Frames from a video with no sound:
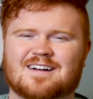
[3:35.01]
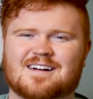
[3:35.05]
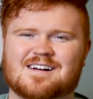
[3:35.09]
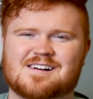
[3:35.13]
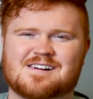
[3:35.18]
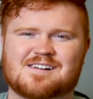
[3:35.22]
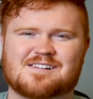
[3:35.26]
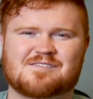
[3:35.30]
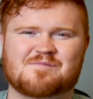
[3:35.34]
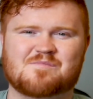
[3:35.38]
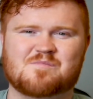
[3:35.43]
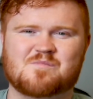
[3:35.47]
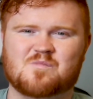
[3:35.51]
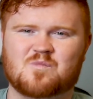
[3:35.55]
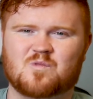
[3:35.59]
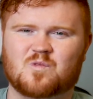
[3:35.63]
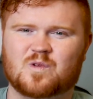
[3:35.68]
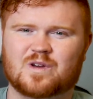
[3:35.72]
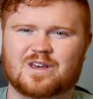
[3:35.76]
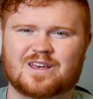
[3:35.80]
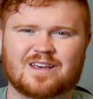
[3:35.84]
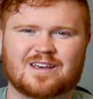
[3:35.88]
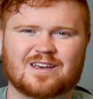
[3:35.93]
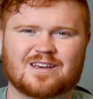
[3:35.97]
I
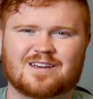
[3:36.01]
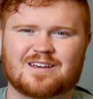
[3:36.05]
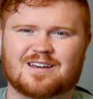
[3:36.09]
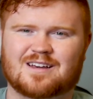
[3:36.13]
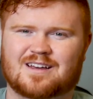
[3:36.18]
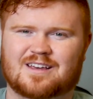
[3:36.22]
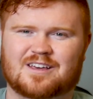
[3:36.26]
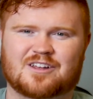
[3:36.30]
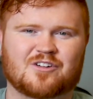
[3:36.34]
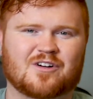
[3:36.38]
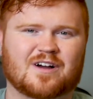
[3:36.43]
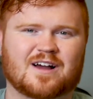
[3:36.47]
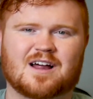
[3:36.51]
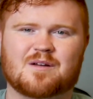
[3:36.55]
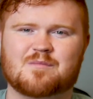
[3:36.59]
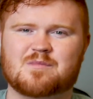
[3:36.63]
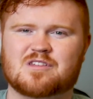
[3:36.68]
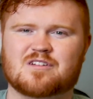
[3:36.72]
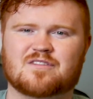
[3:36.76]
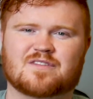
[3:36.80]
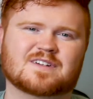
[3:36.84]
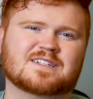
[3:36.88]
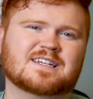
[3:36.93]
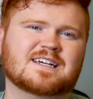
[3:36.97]
got to be
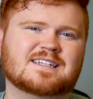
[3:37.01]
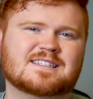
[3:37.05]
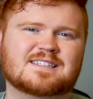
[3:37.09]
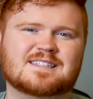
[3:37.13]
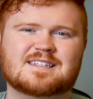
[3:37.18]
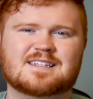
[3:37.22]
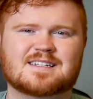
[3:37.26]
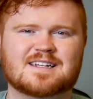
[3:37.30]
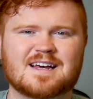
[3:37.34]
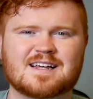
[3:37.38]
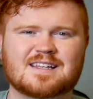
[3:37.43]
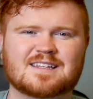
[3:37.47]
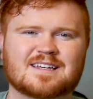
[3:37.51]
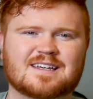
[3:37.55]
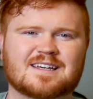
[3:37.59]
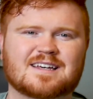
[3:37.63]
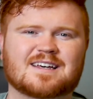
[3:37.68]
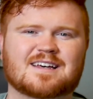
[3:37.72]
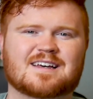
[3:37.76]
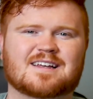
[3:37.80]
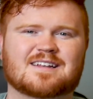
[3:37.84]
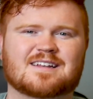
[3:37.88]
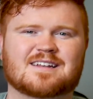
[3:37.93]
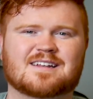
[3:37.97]
there for Tacey and
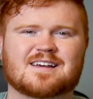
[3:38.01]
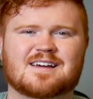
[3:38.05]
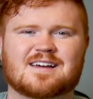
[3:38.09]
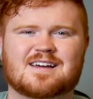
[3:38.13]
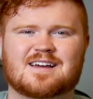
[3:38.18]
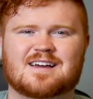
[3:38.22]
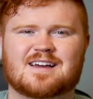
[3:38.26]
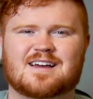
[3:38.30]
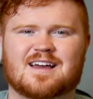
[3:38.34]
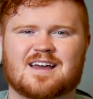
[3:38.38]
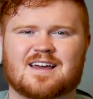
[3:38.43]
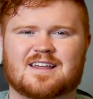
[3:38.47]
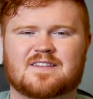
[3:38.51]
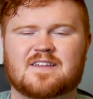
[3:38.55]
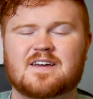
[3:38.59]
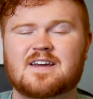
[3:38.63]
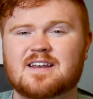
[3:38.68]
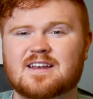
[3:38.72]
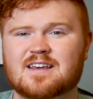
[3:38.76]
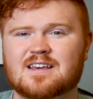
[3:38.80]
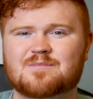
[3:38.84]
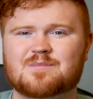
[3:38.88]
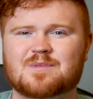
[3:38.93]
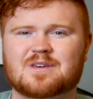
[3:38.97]
Elliot, and they
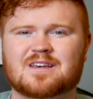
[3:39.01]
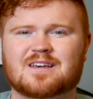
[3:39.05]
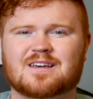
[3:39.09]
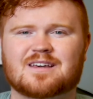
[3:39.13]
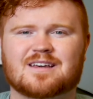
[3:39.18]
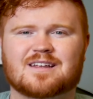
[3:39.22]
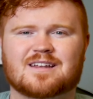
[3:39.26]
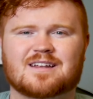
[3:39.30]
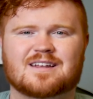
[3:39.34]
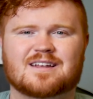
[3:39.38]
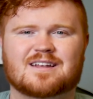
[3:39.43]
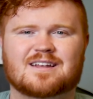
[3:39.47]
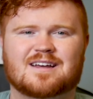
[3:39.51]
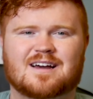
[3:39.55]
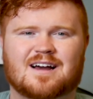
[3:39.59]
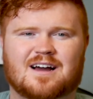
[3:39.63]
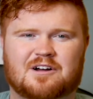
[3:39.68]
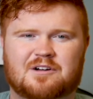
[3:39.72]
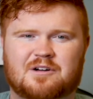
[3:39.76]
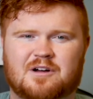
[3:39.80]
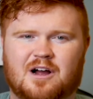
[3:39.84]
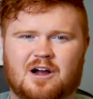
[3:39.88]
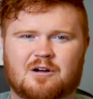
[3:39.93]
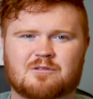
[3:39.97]
need me, and
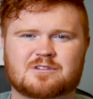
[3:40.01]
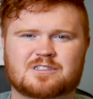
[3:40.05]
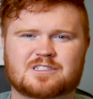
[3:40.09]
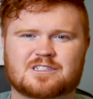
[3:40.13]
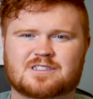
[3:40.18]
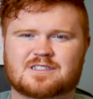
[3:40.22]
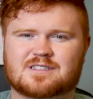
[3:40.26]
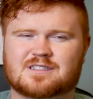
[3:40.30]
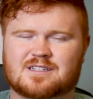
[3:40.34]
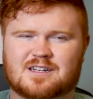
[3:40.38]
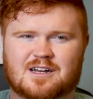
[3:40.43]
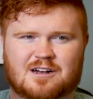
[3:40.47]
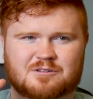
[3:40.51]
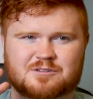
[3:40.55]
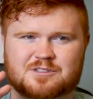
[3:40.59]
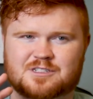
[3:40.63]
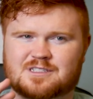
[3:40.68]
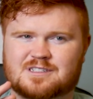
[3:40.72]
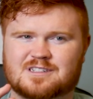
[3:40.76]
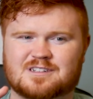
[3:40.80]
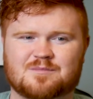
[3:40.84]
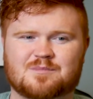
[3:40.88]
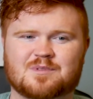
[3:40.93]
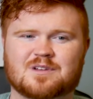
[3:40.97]
I was
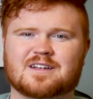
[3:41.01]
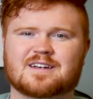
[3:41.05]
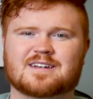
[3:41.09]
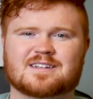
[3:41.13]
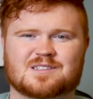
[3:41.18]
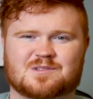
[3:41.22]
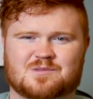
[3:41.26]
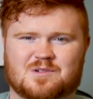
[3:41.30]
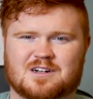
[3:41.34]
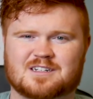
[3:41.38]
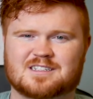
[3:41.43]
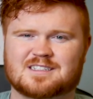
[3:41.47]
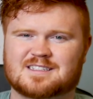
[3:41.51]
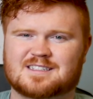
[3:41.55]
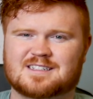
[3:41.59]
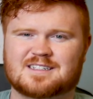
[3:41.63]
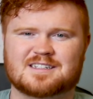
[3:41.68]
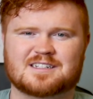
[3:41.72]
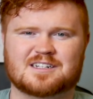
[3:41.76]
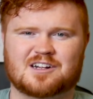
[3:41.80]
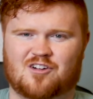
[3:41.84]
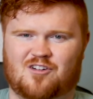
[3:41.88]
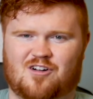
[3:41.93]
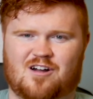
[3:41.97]
just in a place where I just
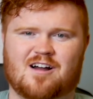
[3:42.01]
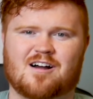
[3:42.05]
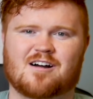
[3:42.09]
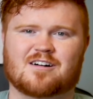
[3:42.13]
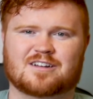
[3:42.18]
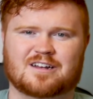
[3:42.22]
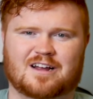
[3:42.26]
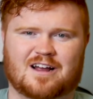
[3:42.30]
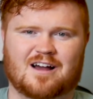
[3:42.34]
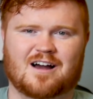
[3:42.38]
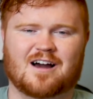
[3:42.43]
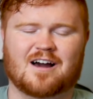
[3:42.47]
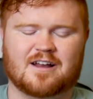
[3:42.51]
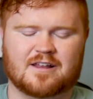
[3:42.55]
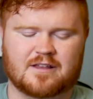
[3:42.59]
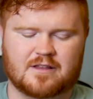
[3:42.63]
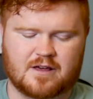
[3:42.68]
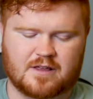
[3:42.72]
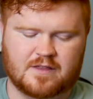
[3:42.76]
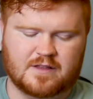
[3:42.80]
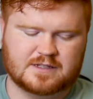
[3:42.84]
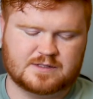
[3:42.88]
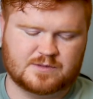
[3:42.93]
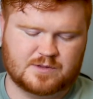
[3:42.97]
needed to cry out to God,
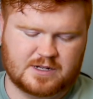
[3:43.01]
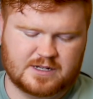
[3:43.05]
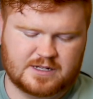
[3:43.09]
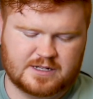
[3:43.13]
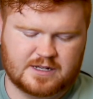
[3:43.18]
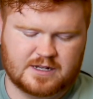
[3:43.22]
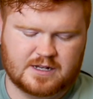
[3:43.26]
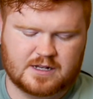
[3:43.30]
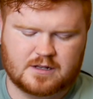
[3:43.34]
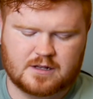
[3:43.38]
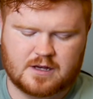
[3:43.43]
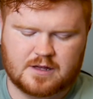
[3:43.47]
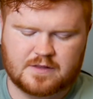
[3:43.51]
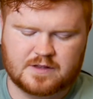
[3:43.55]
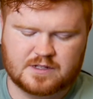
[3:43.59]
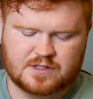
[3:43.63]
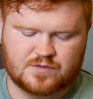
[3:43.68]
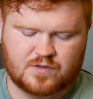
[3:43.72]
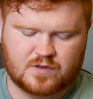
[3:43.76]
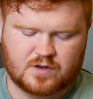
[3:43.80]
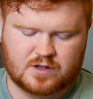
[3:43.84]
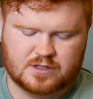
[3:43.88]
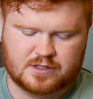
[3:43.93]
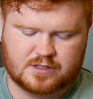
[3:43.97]
and that's what I did. And this
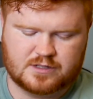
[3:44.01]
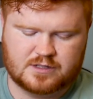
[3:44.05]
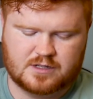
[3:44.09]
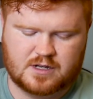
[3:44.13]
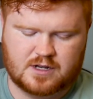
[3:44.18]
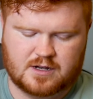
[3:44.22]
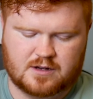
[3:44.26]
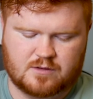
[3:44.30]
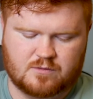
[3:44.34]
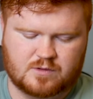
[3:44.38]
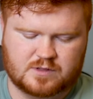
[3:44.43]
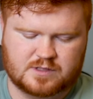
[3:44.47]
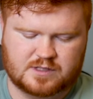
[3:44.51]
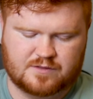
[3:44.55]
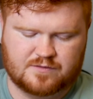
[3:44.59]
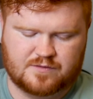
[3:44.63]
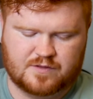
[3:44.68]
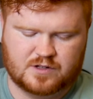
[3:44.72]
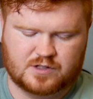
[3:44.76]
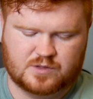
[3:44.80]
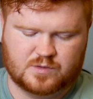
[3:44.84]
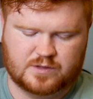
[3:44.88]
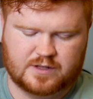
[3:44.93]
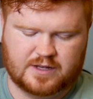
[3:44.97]
verse was the
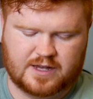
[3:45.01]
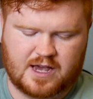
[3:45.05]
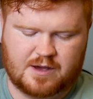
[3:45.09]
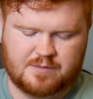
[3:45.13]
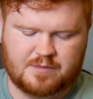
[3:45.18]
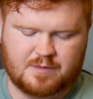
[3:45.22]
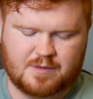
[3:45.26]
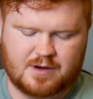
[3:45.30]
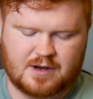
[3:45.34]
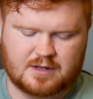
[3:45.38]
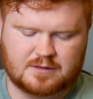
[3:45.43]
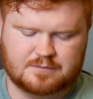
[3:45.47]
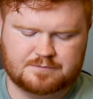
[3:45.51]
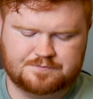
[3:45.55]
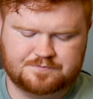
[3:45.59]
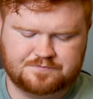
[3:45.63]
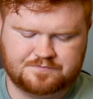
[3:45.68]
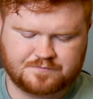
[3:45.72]
first one that came to mind.